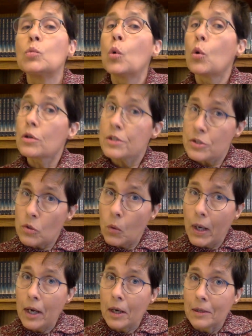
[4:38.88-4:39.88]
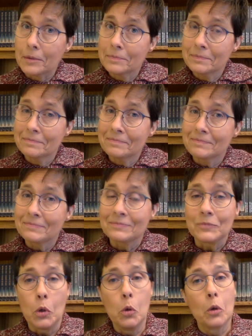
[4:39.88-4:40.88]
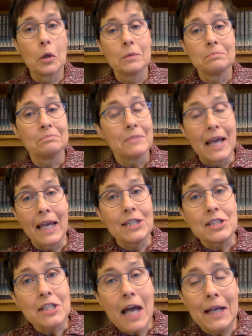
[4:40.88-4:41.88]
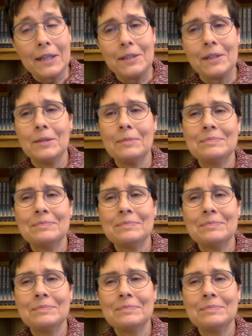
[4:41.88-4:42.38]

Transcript: or square, or eight sided,